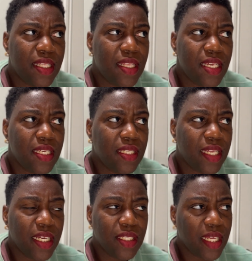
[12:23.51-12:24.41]
these
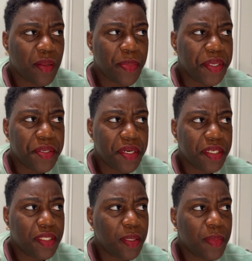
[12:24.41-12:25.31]
stairs at a building or
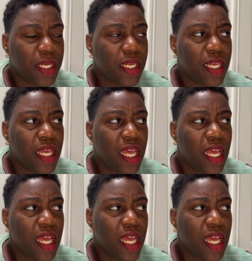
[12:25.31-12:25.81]
something